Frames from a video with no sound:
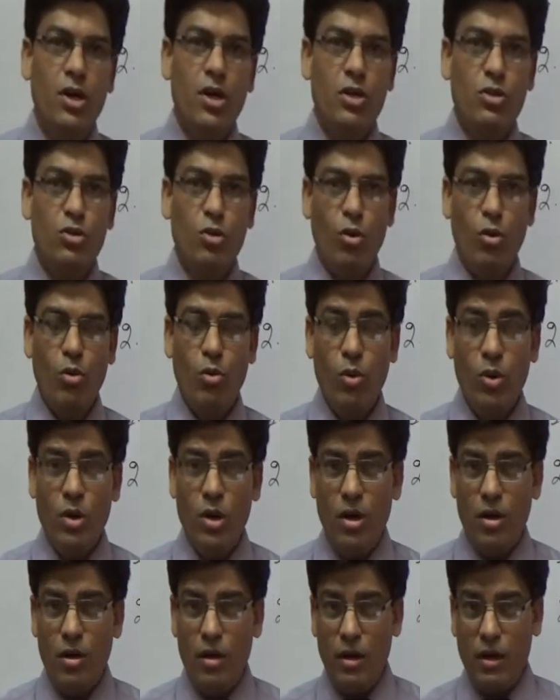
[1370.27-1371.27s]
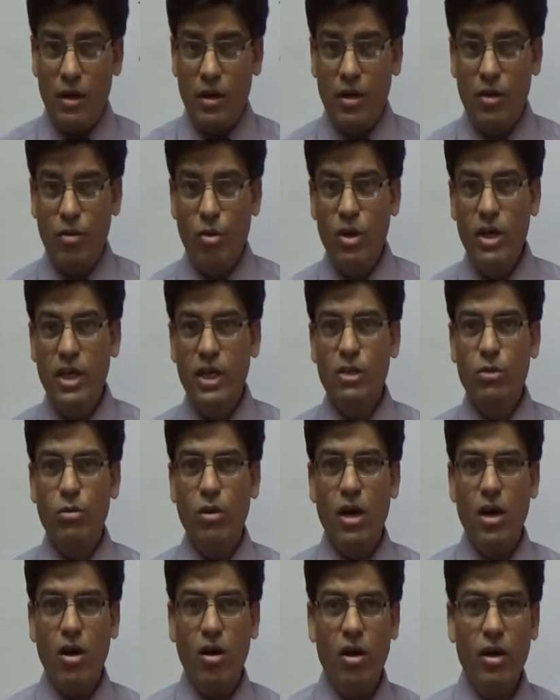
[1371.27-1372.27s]
So, going to
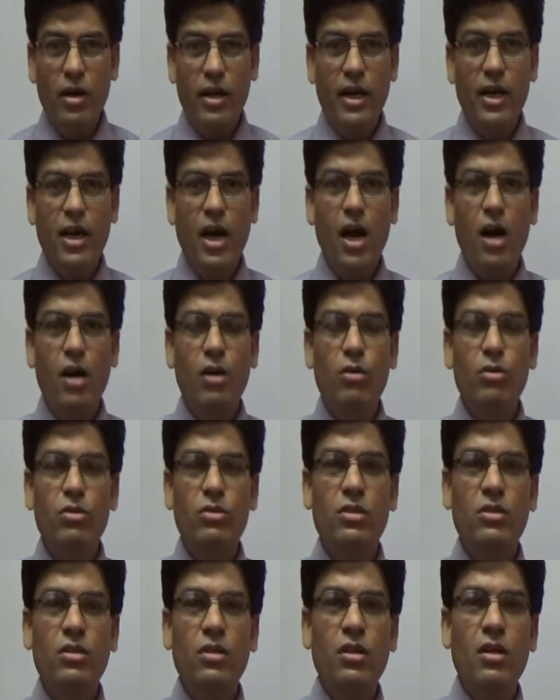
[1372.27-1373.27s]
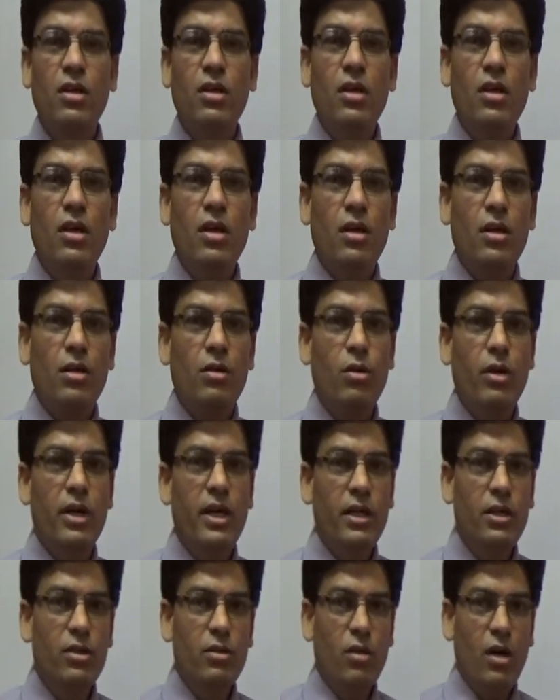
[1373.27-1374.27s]
a haunted house,
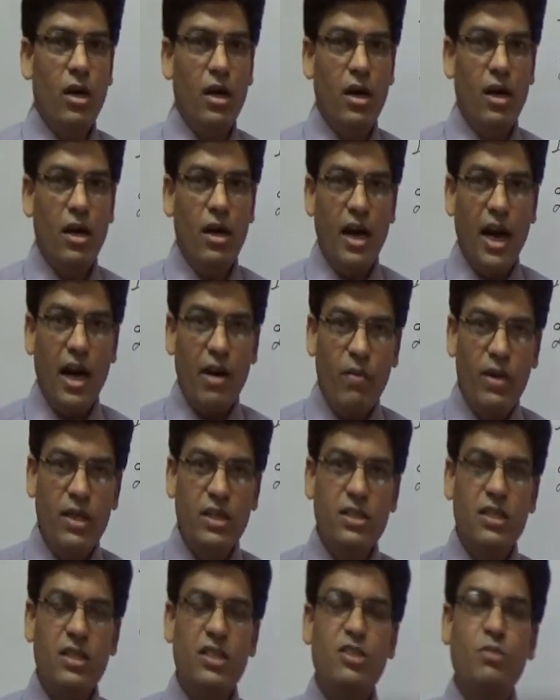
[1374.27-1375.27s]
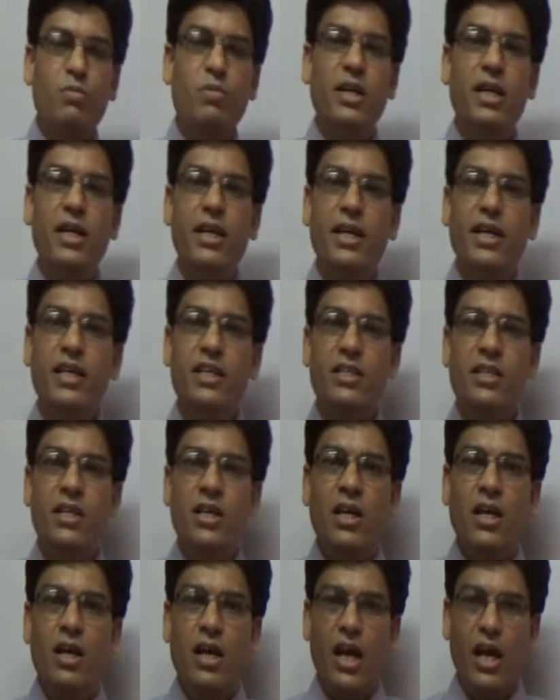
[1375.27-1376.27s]
going to a adventurous
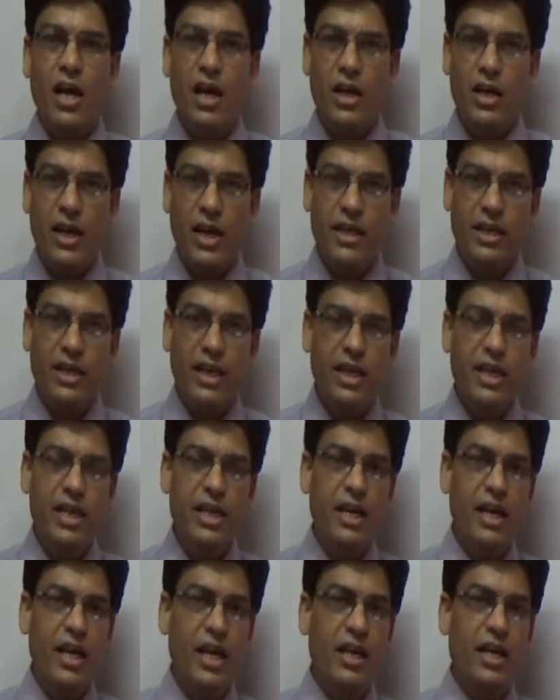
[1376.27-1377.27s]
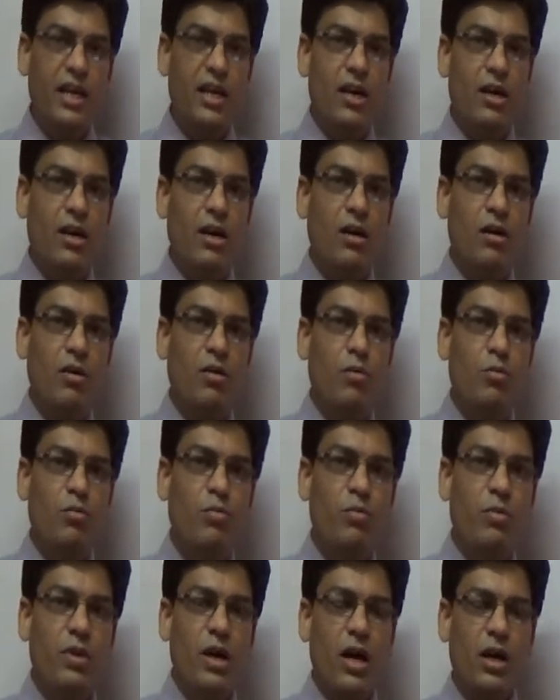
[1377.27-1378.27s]
place, and getting a
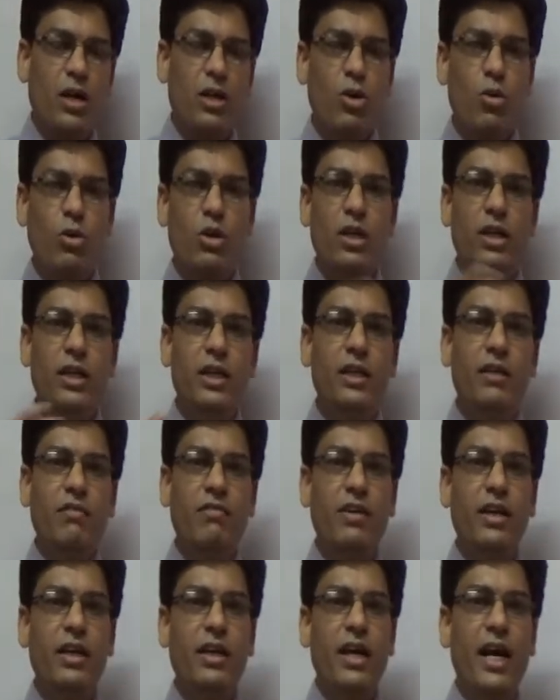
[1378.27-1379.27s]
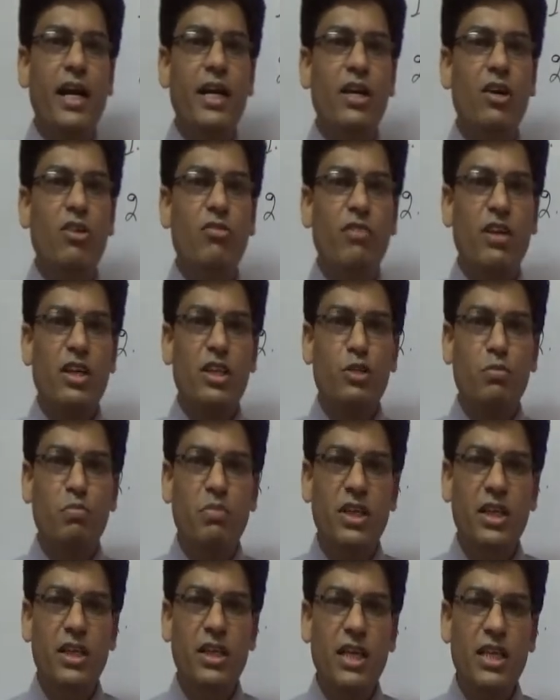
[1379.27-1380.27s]
totally different kind of
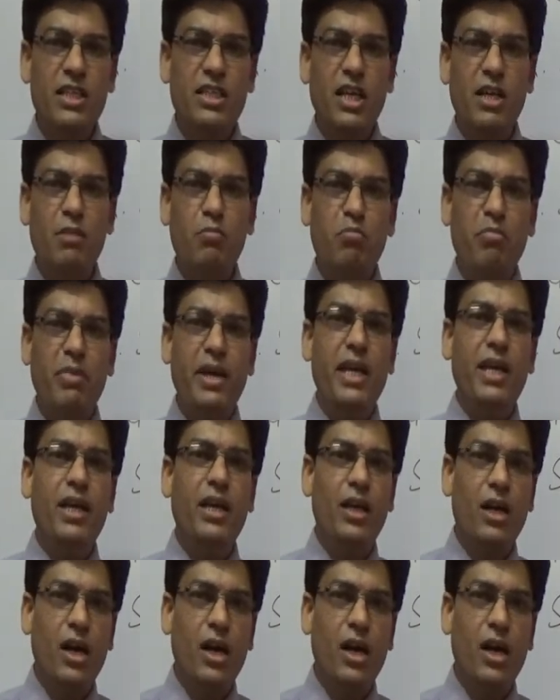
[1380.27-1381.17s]
experience and paying